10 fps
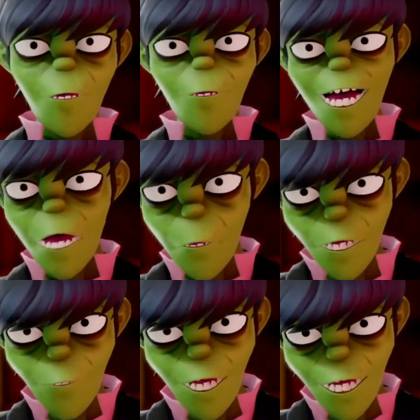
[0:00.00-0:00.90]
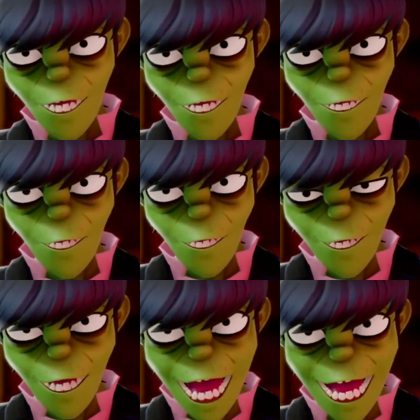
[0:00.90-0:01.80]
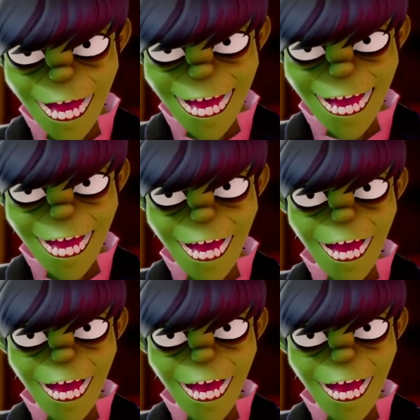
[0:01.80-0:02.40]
The penultimate track.